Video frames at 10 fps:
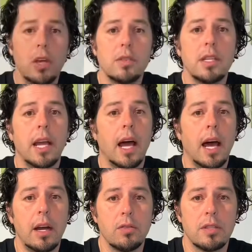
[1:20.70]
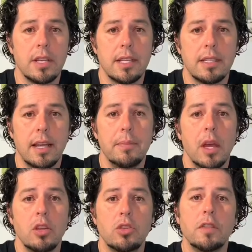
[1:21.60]
the huddle system to
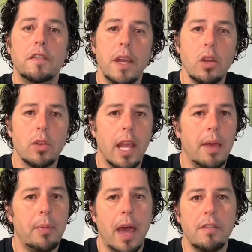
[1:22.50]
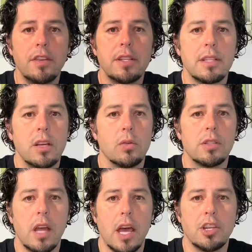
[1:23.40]
videotape every single
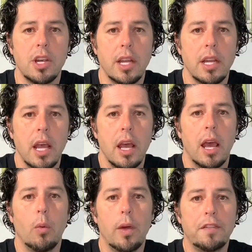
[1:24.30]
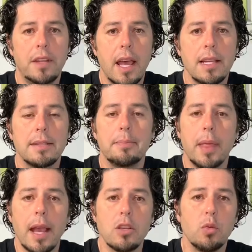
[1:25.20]
session, and with this, players
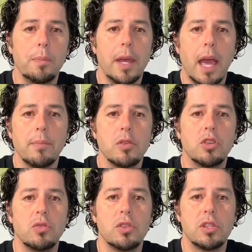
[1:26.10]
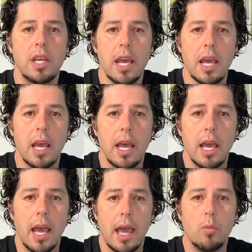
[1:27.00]
will be able to see
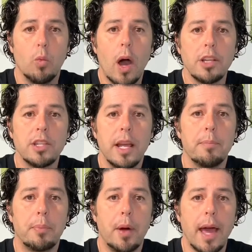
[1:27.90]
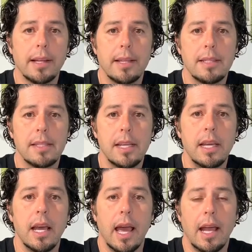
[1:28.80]
and watch them practicing,
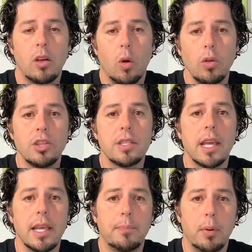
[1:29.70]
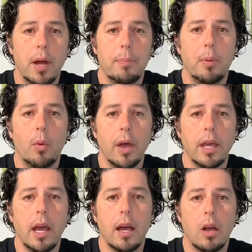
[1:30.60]
and coaches can put a
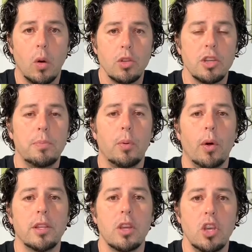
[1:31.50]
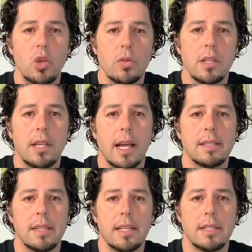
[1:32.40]
coaching points using that
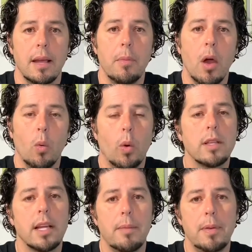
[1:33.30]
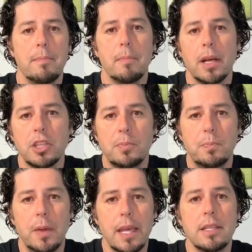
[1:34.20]
system, where it's going to be much
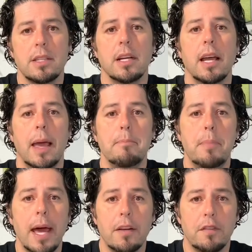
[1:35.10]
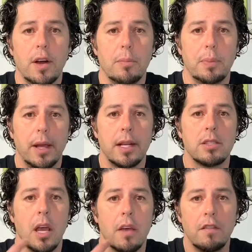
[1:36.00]
easier and better for our players
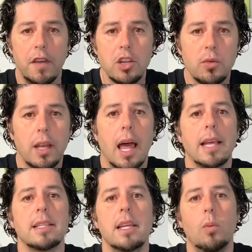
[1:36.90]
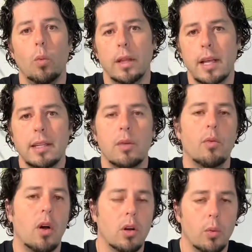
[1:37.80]
visualizing what they did wrong or
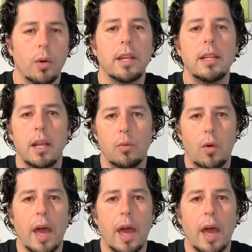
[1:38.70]
what they did right.